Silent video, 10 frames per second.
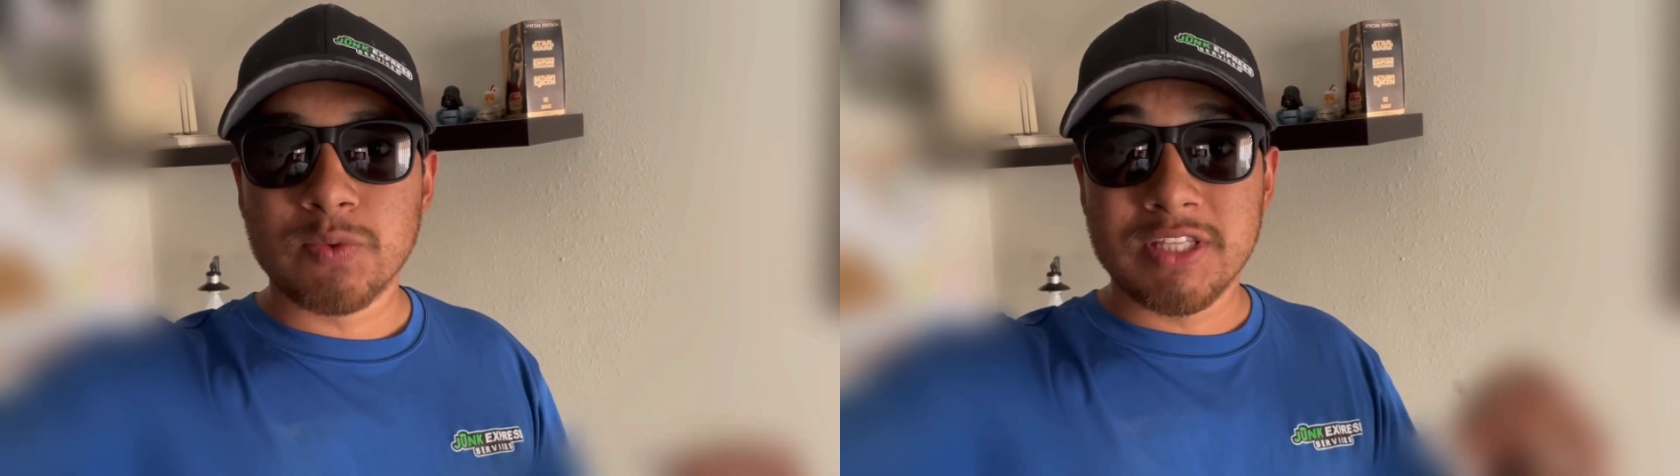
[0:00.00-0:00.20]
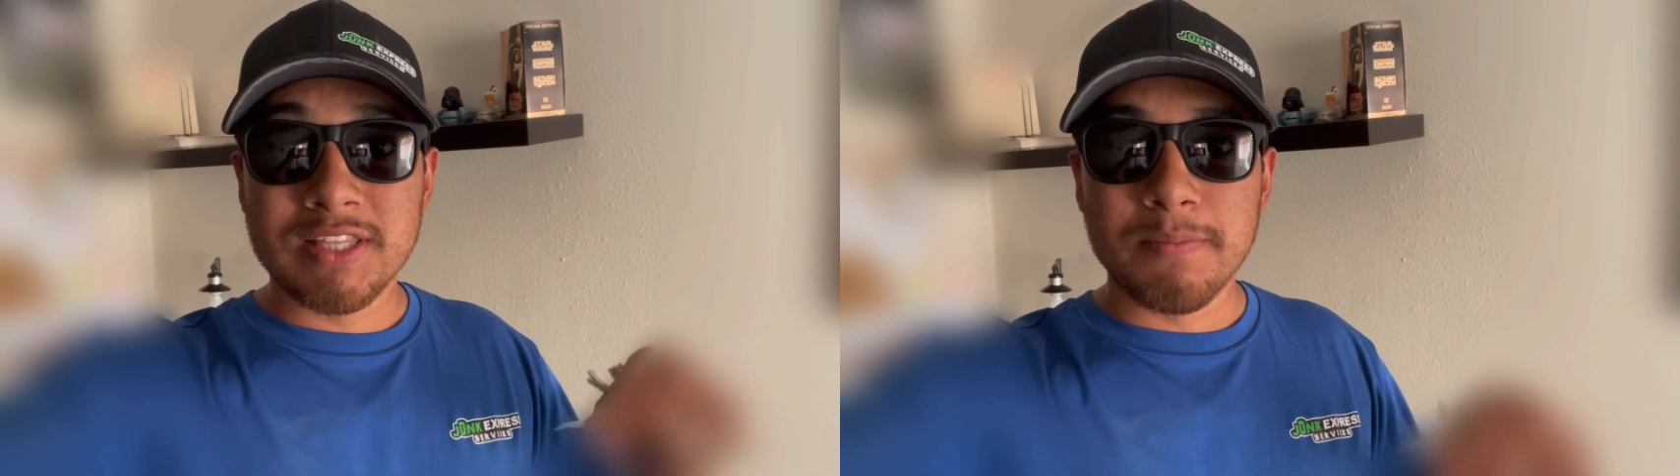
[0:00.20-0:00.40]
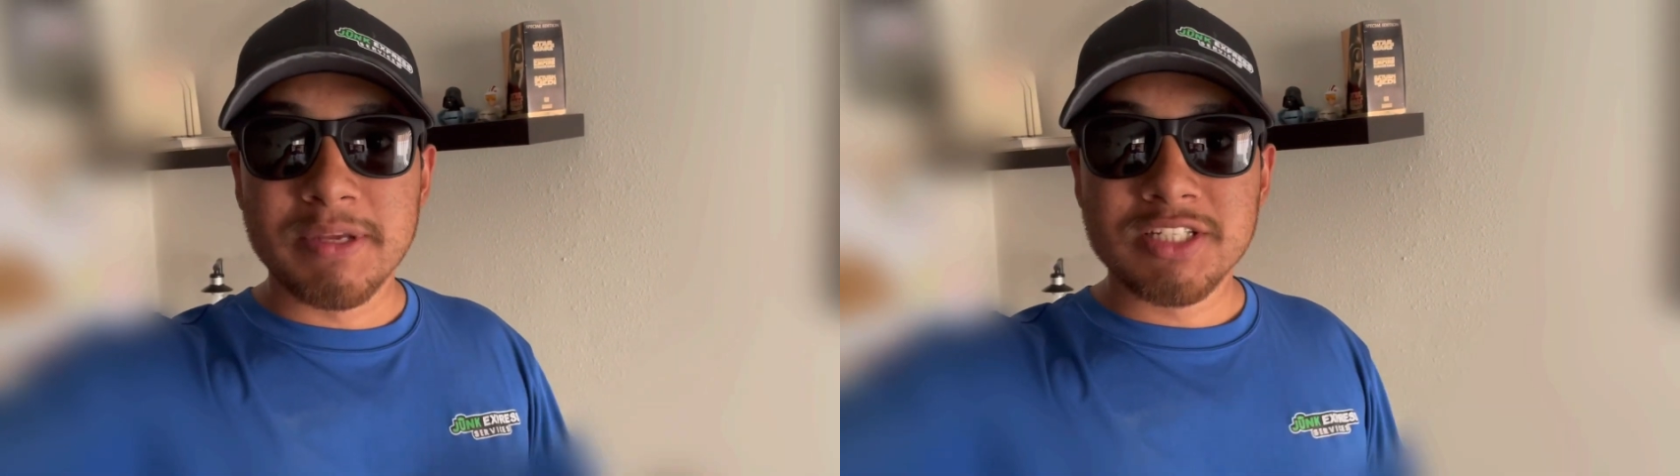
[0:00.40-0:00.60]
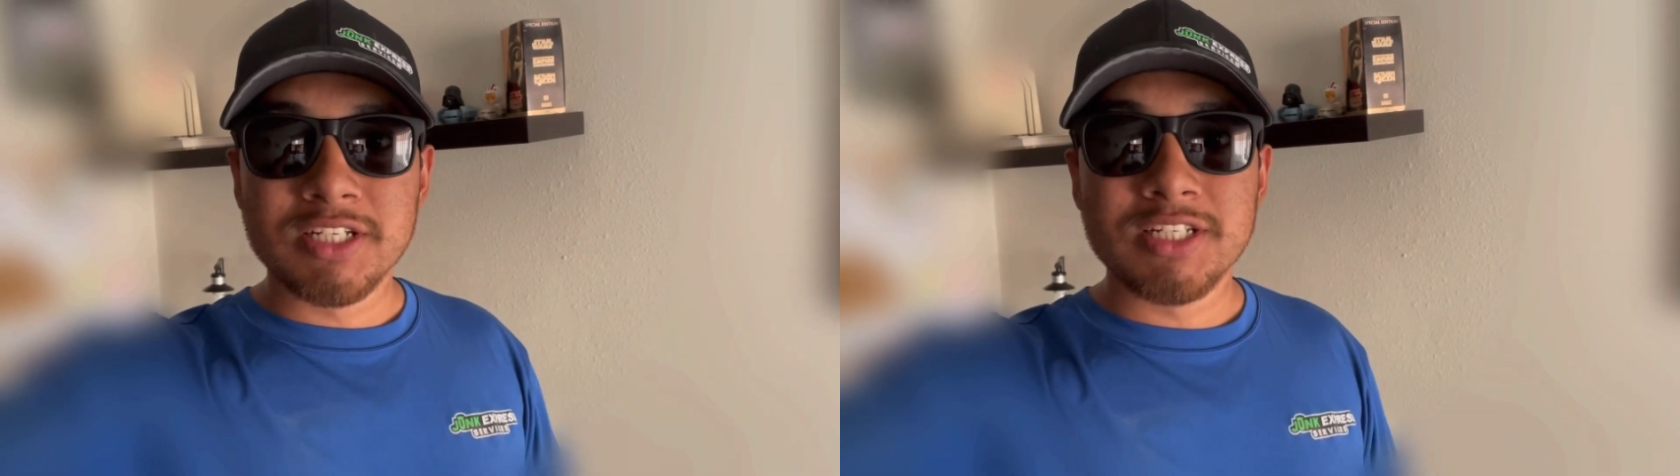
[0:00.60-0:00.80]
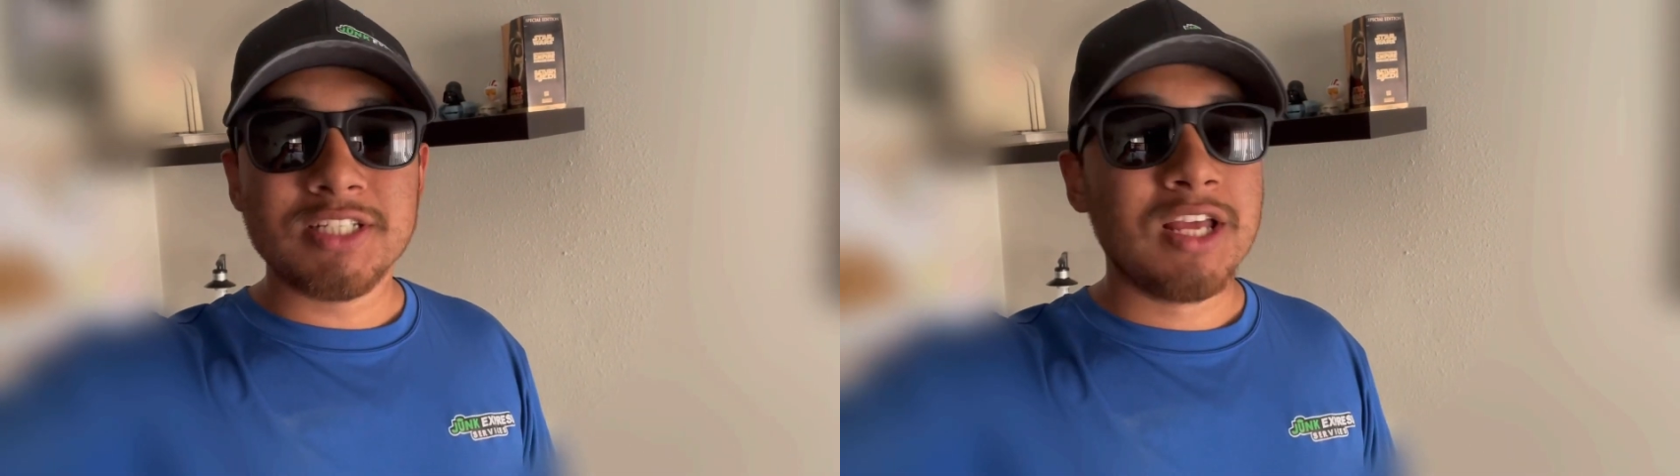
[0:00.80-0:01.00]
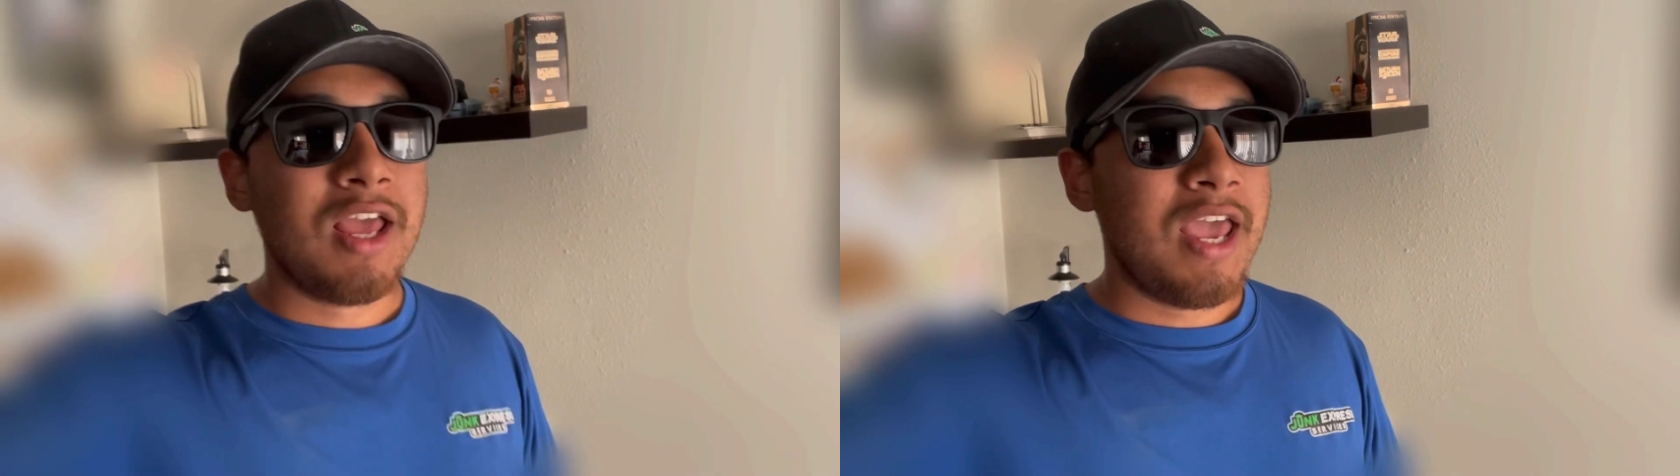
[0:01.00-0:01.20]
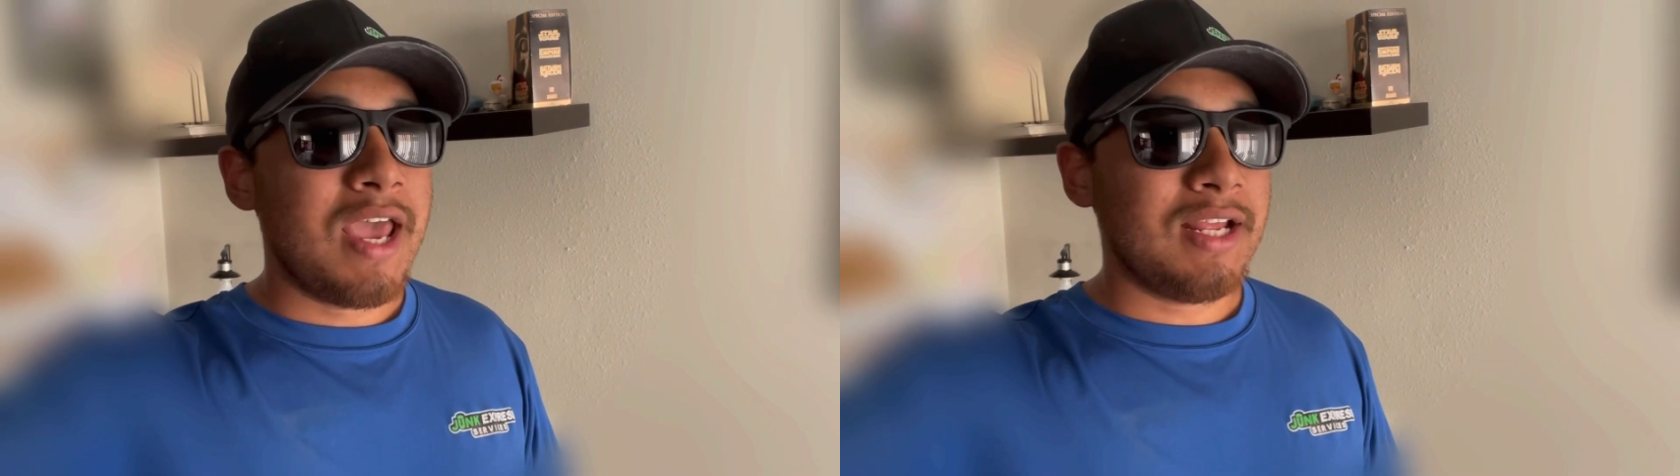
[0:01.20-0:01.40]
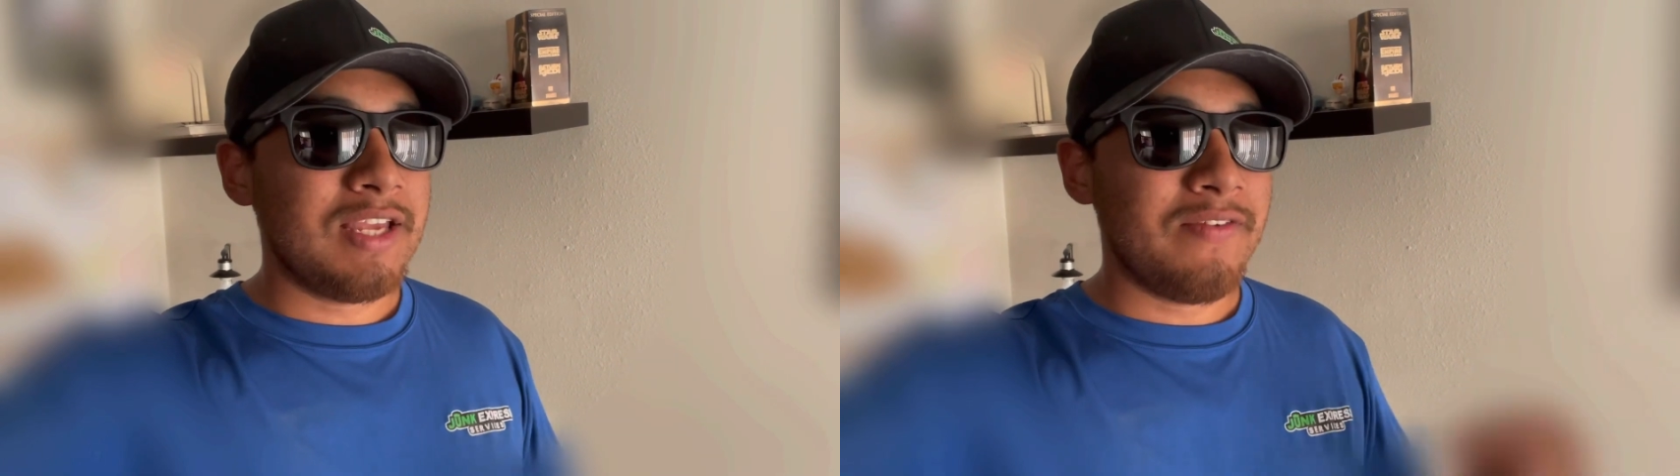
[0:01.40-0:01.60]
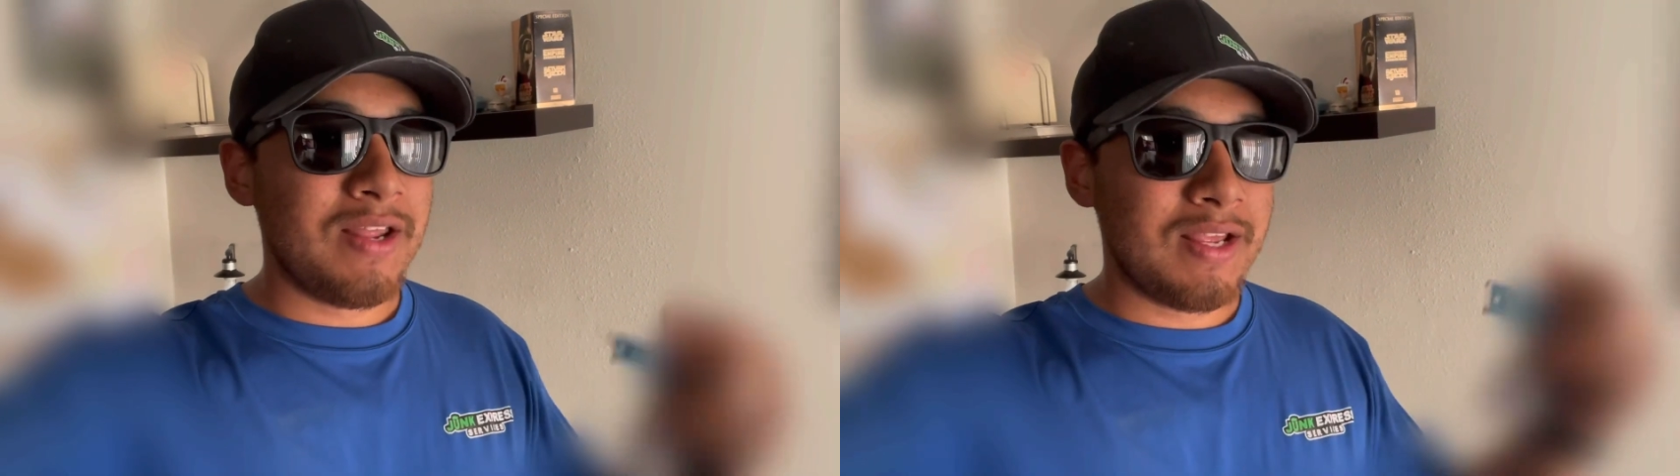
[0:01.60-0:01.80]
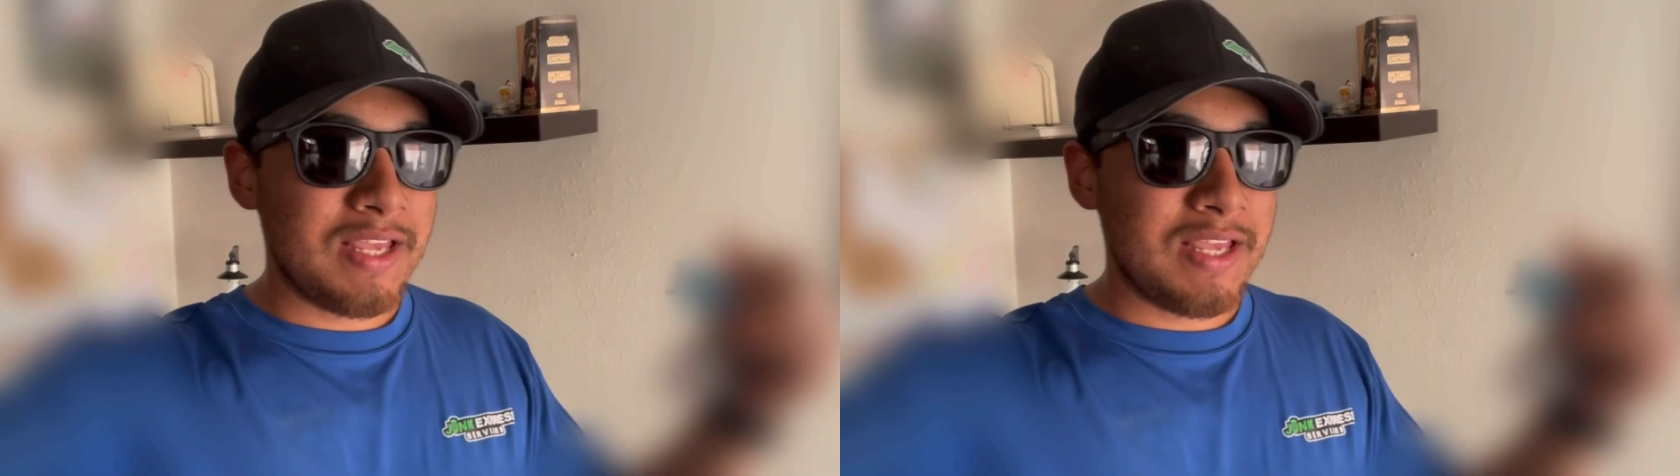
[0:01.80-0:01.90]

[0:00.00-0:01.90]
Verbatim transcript: within the business and give out,